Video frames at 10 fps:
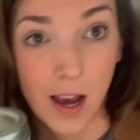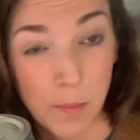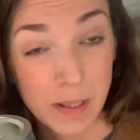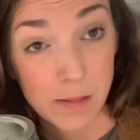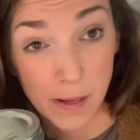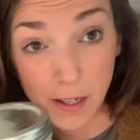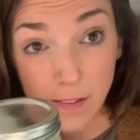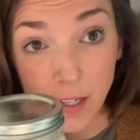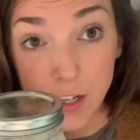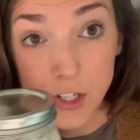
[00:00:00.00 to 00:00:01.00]
It's better
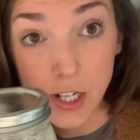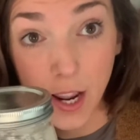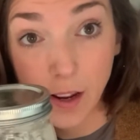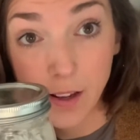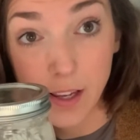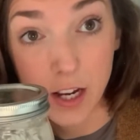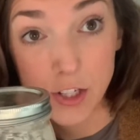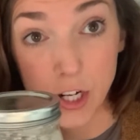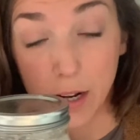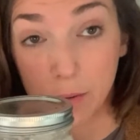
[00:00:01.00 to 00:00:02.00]
than yesterday.
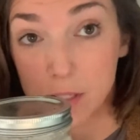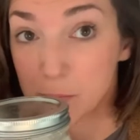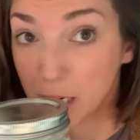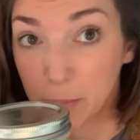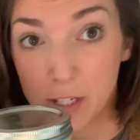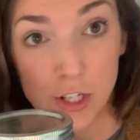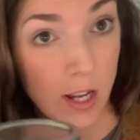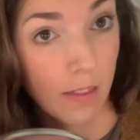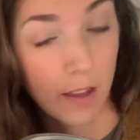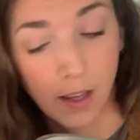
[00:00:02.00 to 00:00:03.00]
Yesterday was pretty much
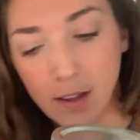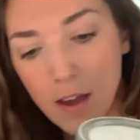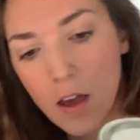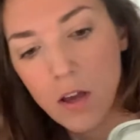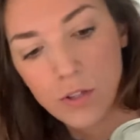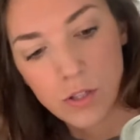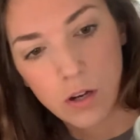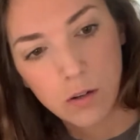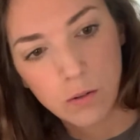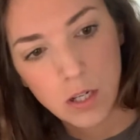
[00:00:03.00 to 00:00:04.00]
nothing.
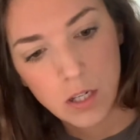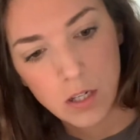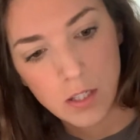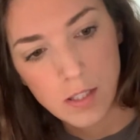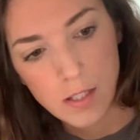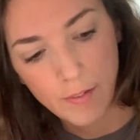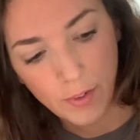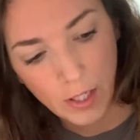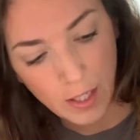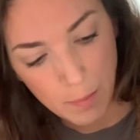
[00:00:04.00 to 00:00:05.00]
So it's
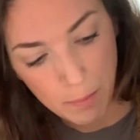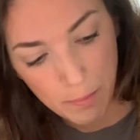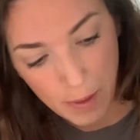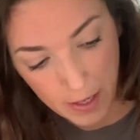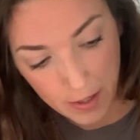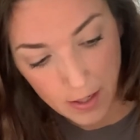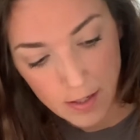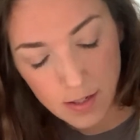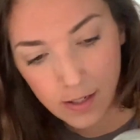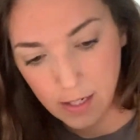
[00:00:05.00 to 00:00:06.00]
definitely better.
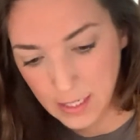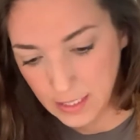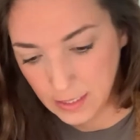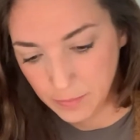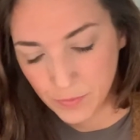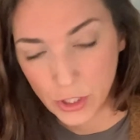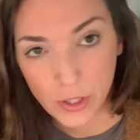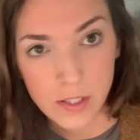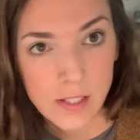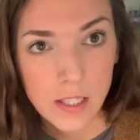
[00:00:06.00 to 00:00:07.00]
You
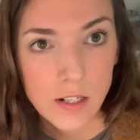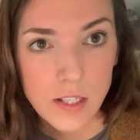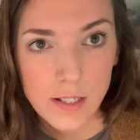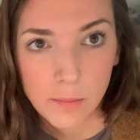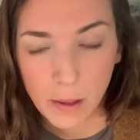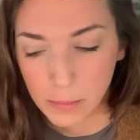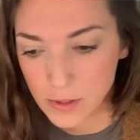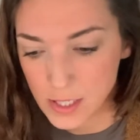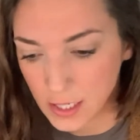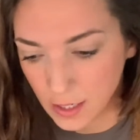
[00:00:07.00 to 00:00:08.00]
can see there's still
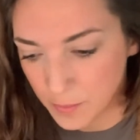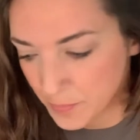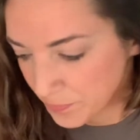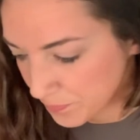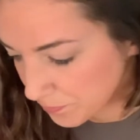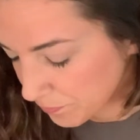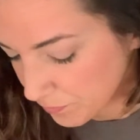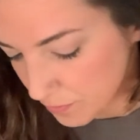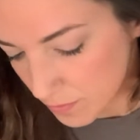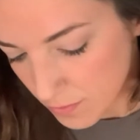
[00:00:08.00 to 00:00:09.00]
bubbles in it.
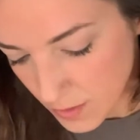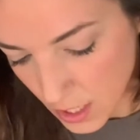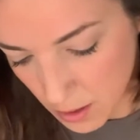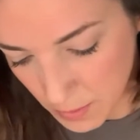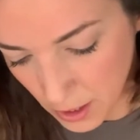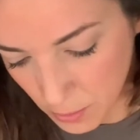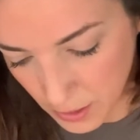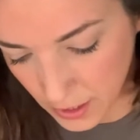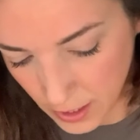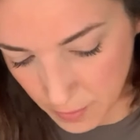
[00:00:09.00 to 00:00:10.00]
Open
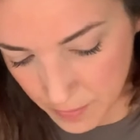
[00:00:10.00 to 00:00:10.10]
it up.